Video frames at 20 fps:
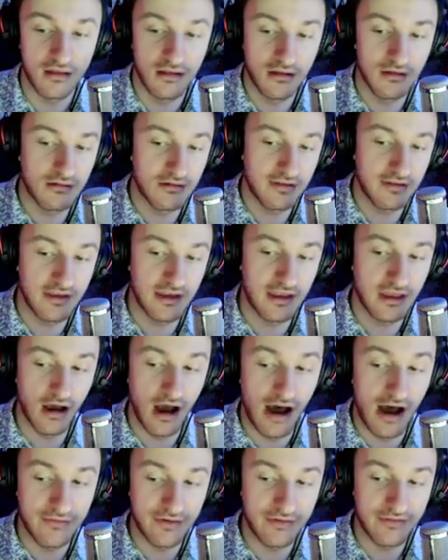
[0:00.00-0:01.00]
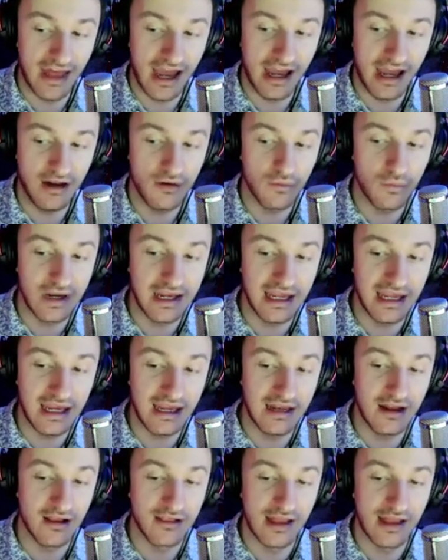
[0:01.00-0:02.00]
Stinky, off of that, we need
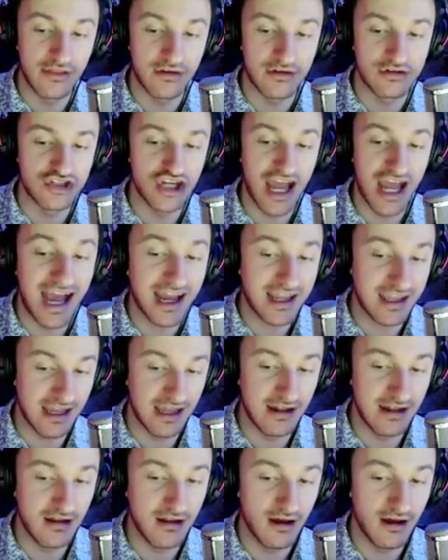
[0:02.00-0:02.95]
a leather jacket,